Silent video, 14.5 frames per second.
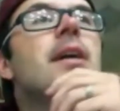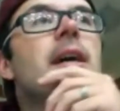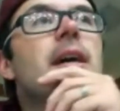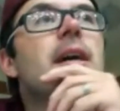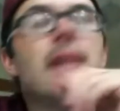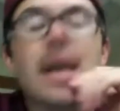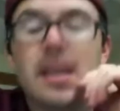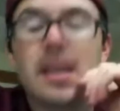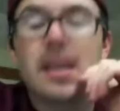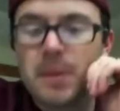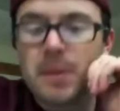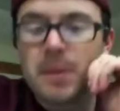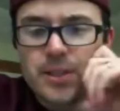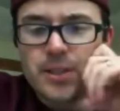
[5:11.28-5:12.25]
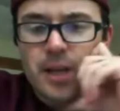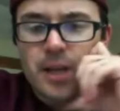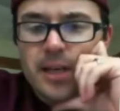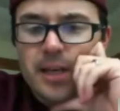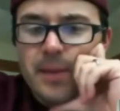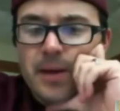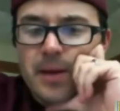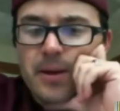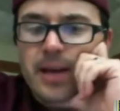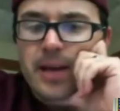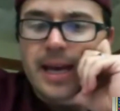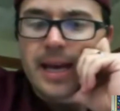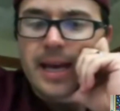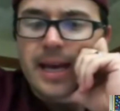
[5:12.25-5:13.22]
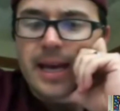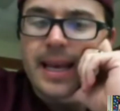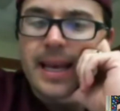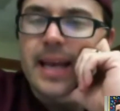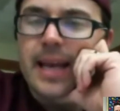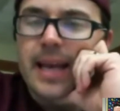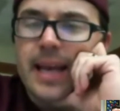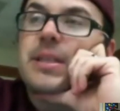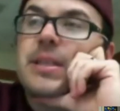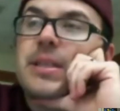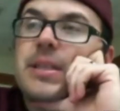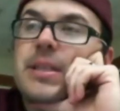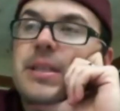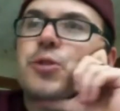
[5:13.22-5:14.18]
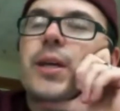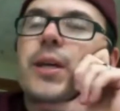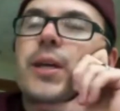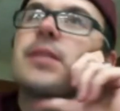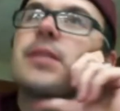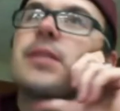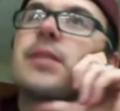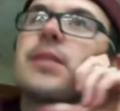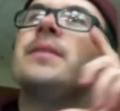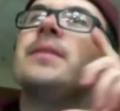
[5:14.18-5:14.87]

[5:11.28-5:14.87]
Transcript: a lot of people were talking about Ed Camp Detroit,